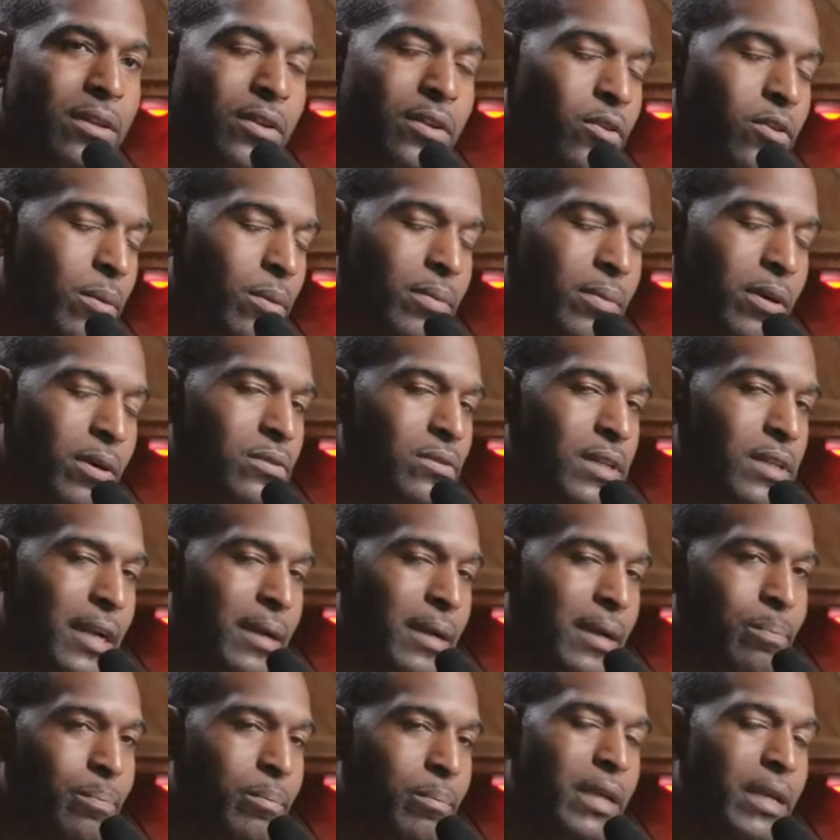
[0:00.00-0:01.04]
New York Post like
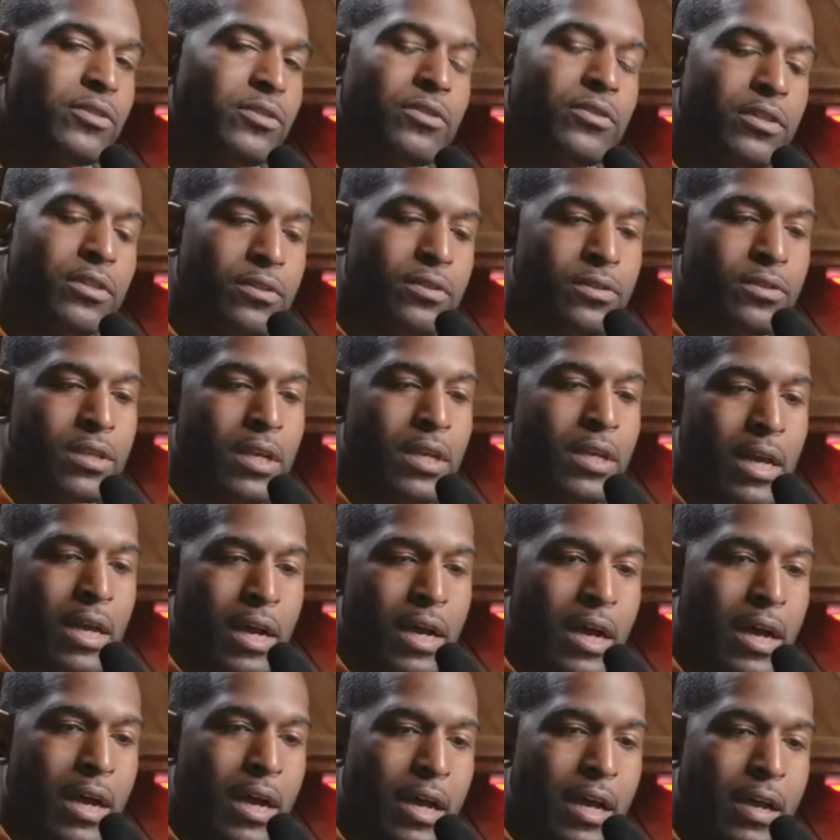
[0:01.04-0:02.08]
major news.
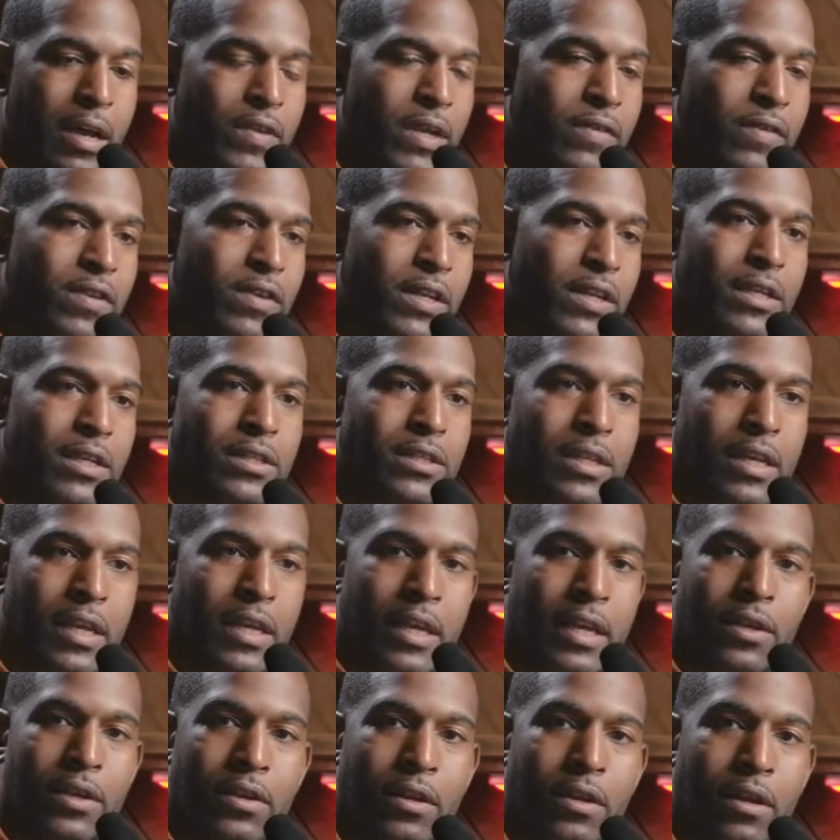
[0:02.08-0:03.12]
If it doesn't
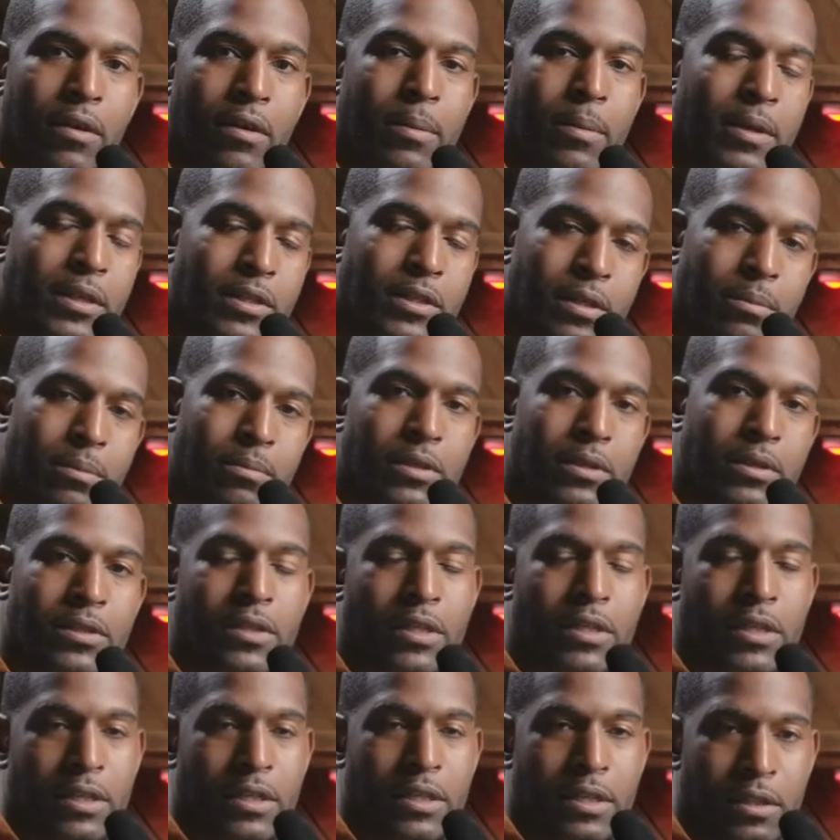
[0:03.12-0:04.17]
hit, you know,
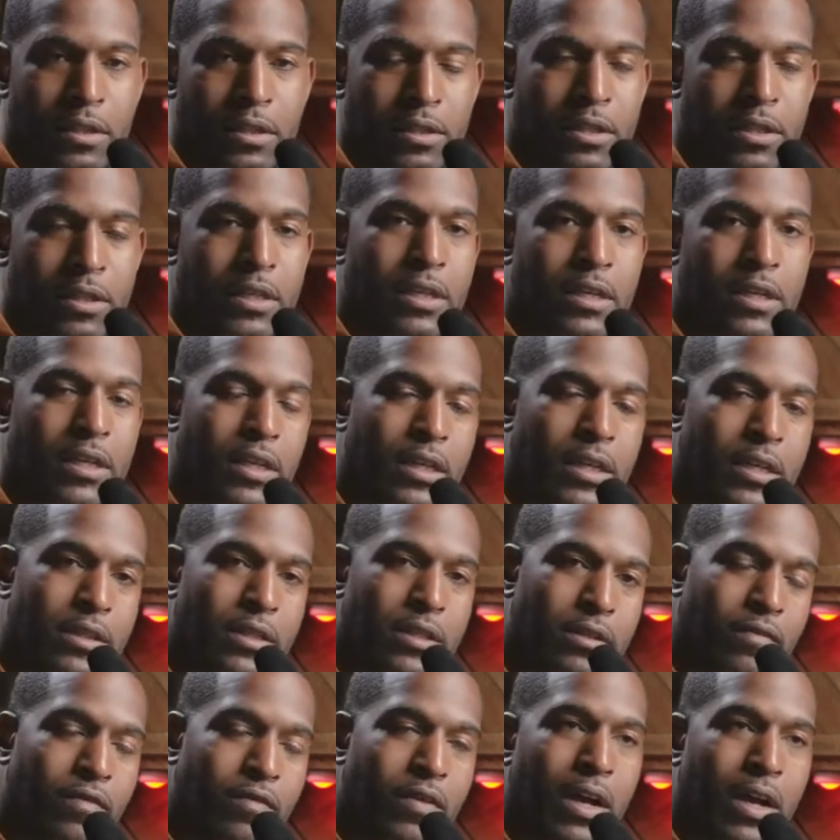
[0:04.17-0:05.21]
MSNBC, the CNNs,
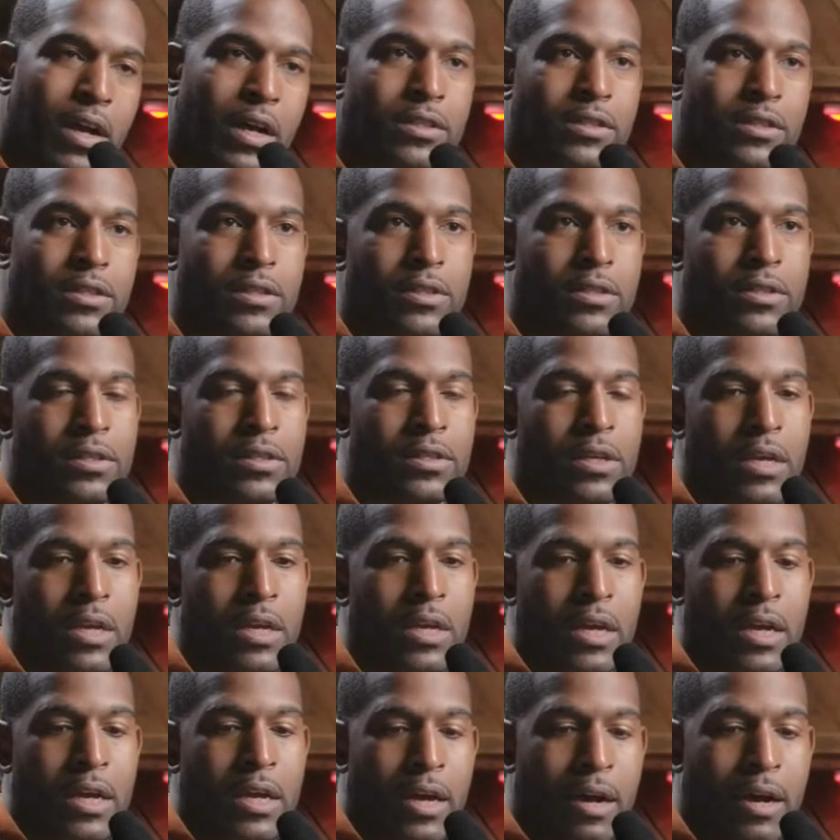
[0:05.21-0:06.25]
the Foxes,
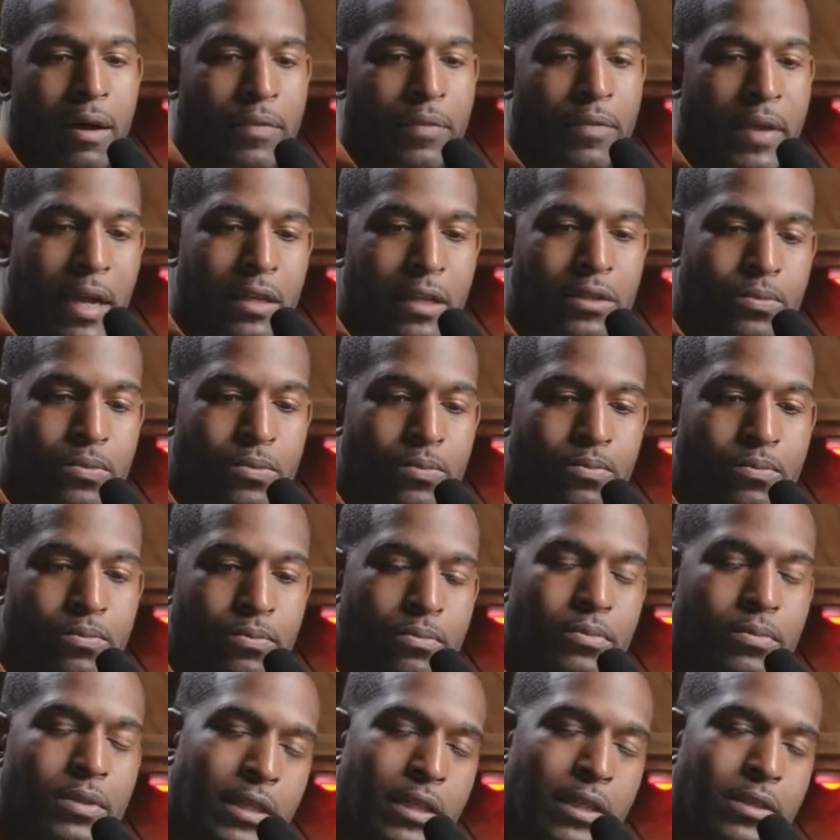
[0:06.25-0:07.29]

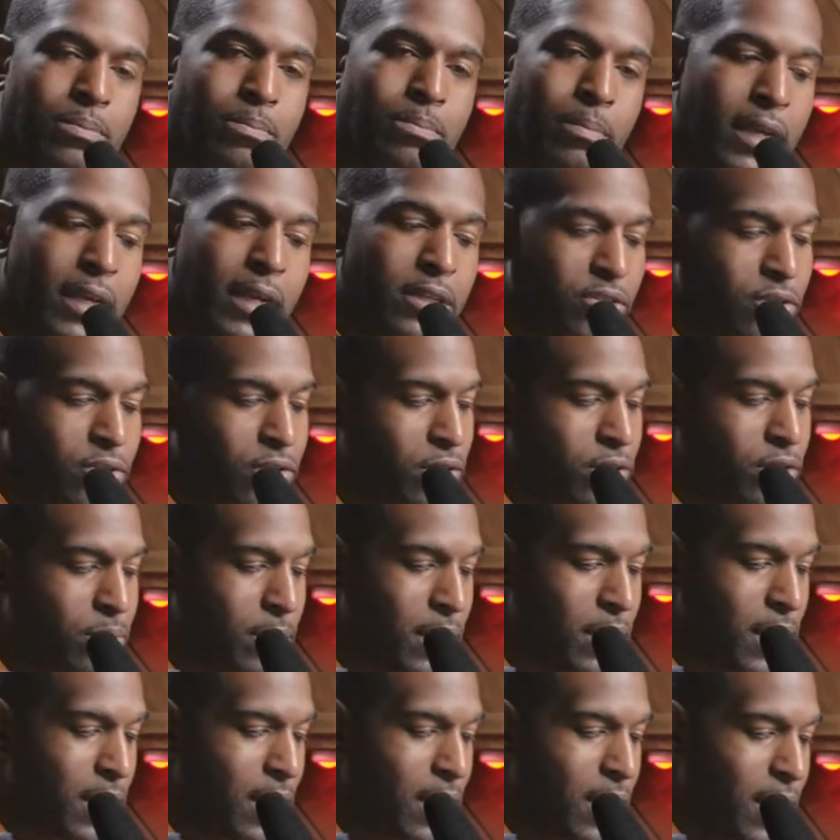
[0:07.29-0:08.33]
that's major to
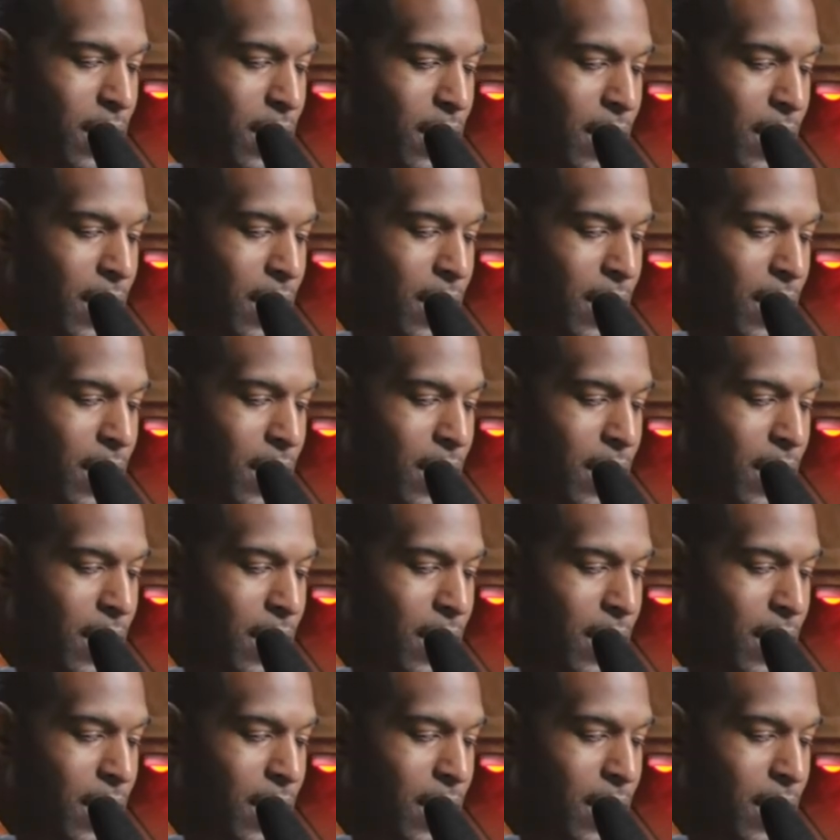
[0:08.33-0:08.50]
me.